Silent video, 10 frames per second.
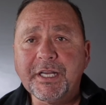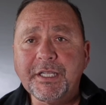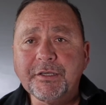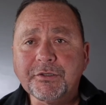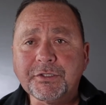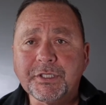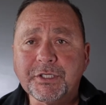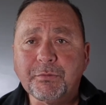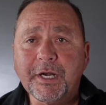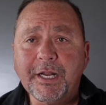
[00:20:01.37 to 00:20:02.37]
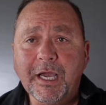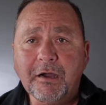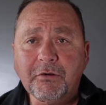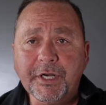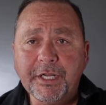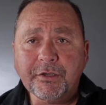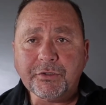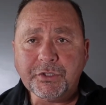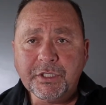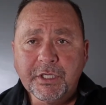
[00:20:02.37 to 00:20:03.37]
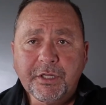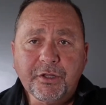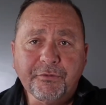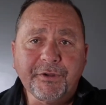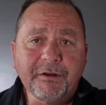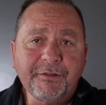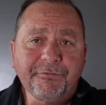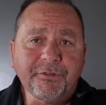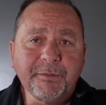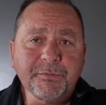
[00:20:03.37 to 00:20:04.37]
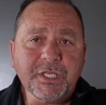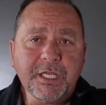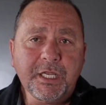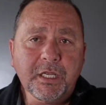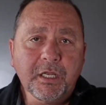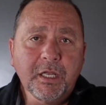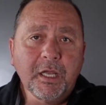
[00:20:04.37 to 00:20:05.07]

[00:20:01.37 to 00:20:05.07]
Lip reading: deals, the $20 deals. They're very flimsy.